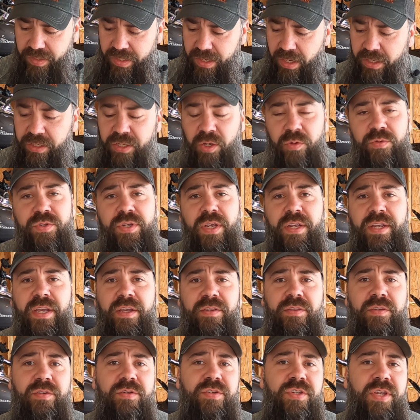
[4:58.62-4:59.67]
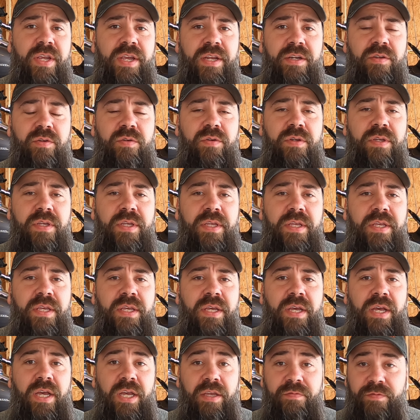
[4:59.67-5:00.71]
Go check out their channel.
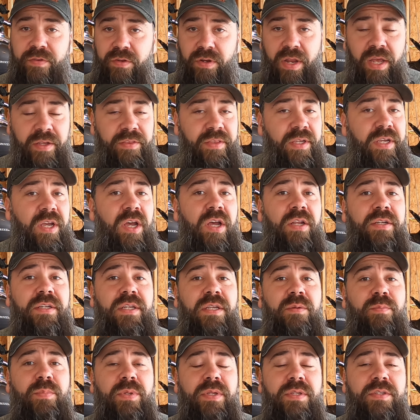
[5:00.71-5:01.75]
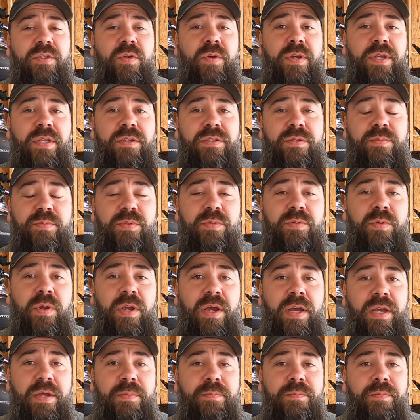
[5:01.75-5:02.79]
If you like the content, please go ahead and
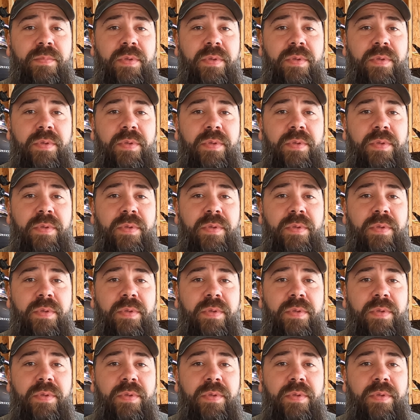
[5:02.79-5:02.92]
subscribe.